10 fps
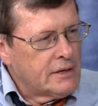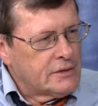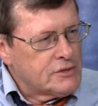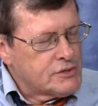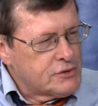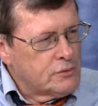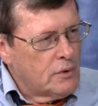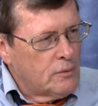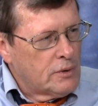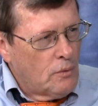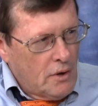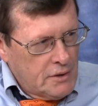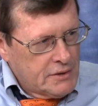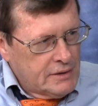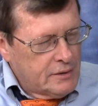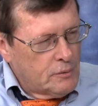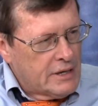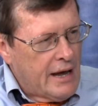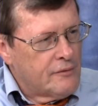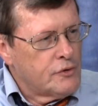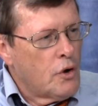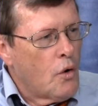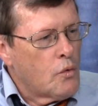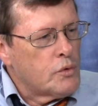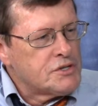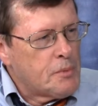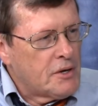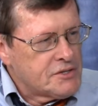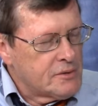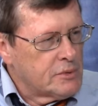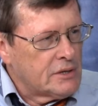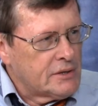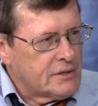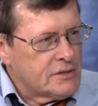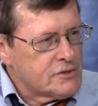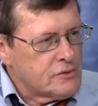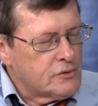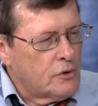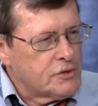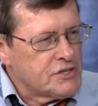and just do what we want, and that we have no, no responsibilities or no, no